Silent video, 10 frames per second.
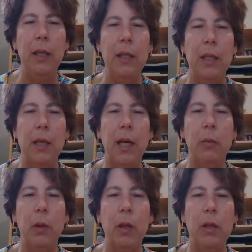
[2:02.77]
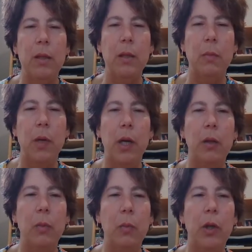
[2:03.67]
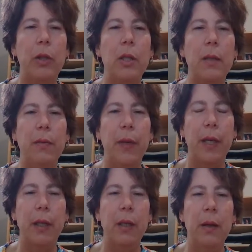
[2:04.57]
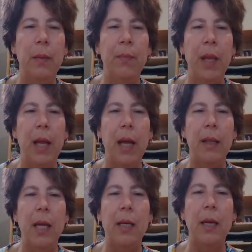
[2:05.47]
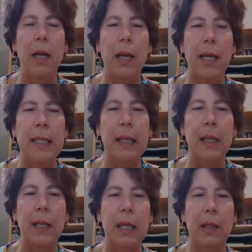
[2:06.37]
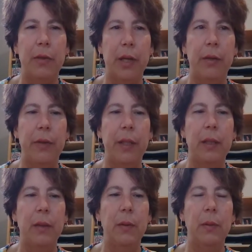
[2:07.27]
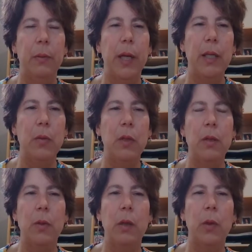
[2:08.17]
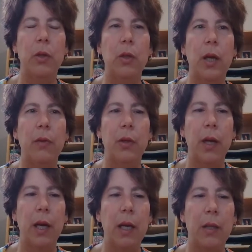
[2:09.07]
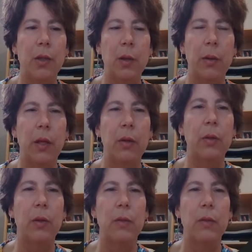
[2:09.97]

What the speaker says: decide whether this is mild, moderate, severe, and then is it clinically relevant? Okay, so this is what I want you to have in your head as you're looking through this